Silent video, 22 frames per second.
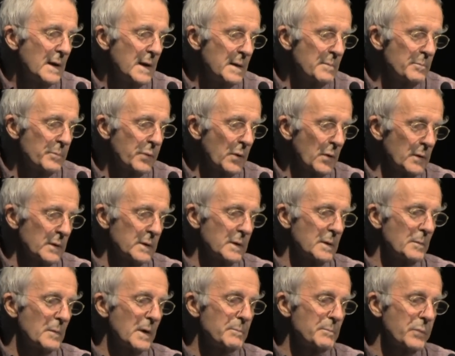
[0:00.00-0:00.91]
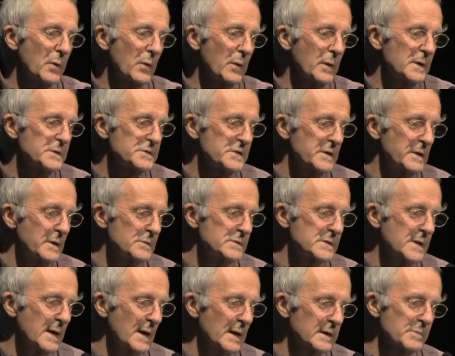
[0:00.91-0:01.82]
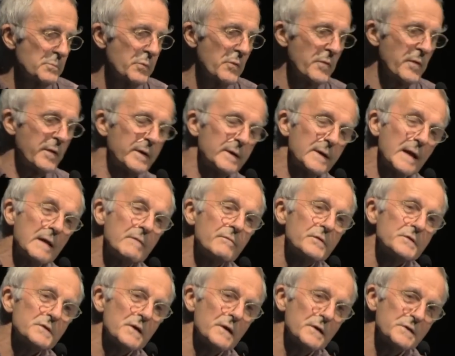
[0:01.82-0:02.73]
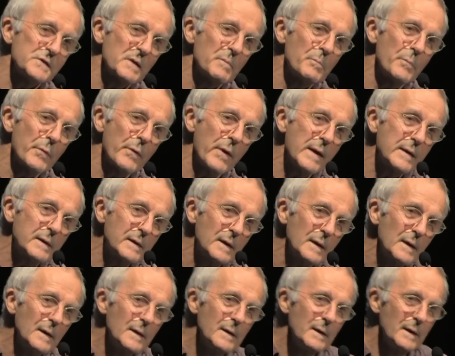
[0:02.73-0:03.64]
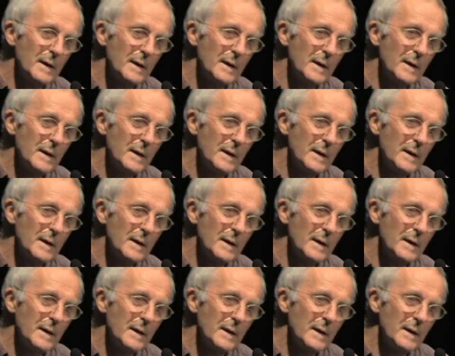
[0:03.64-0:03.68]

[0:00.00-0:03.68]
employers at UCL to put in an advertising break